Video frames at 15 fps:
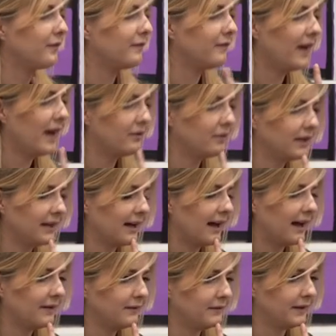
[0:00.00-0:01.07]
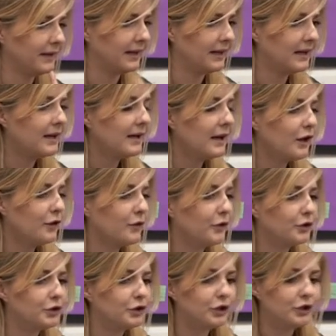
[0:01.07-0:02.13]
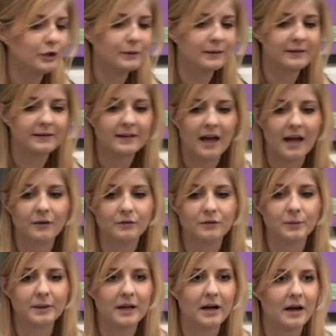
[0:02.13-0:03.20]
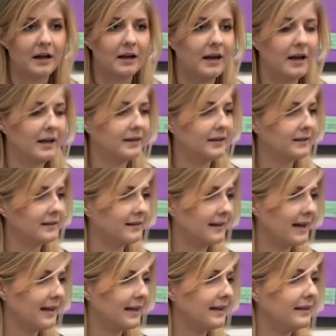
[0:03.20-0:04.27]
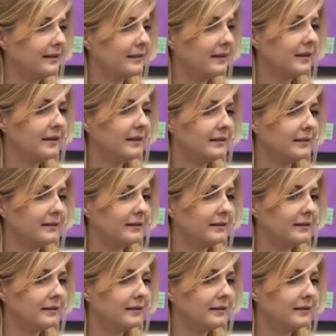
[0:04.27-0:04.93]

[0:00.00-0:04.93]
We encourage the children to orally rehearse the phoneme before they see the grapheme and make